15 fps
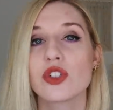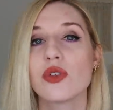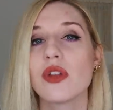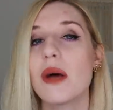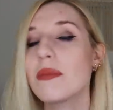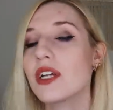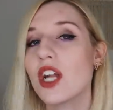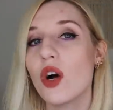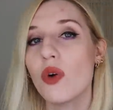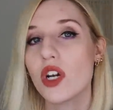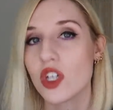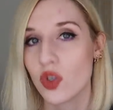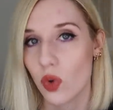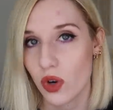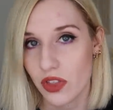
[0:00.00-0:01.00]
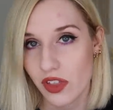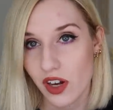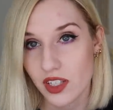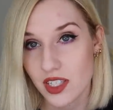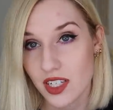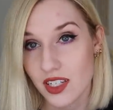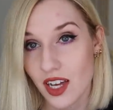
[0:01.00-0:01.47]
So let me know your
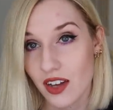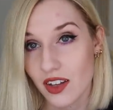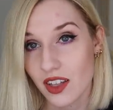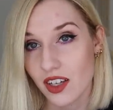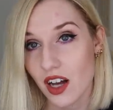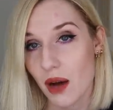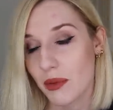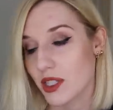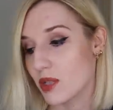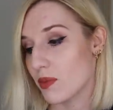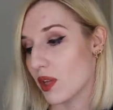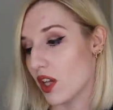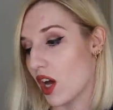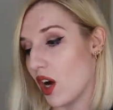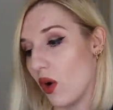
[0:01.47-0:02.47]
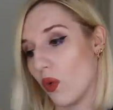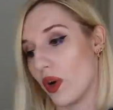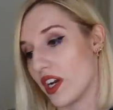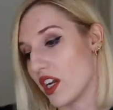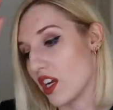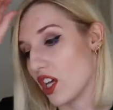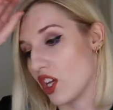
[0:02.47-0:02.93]
thoughts down in the comments below. What
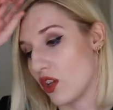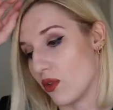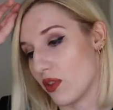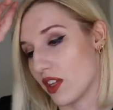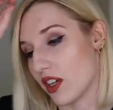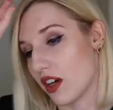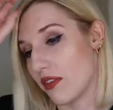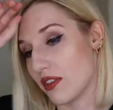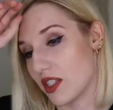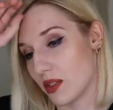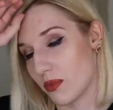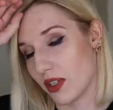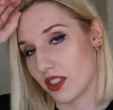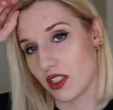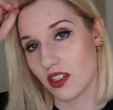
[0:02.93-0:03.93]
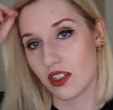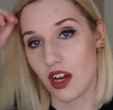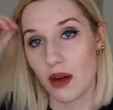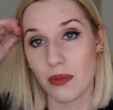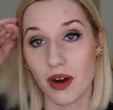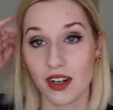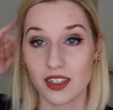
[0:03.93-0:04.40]
did you think of this month's
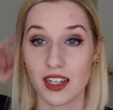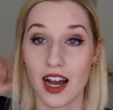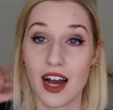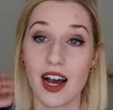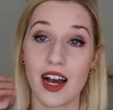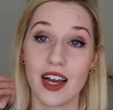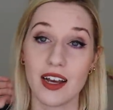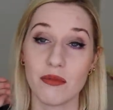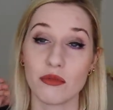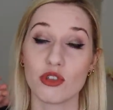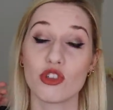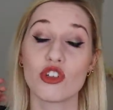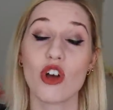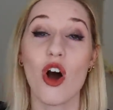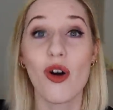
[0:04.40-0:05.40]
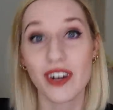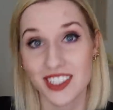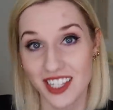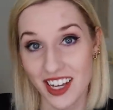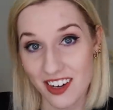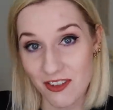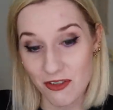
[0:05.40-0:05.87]
Dot Boxx? I am so
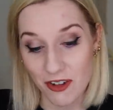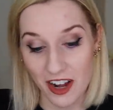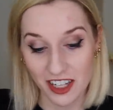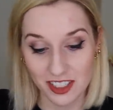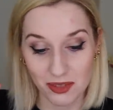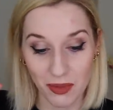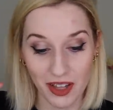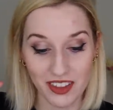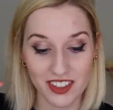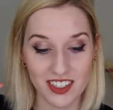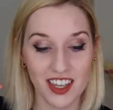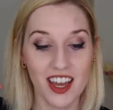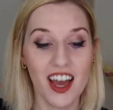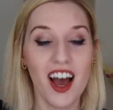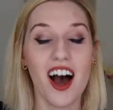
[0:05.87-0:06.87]
excited for next month's.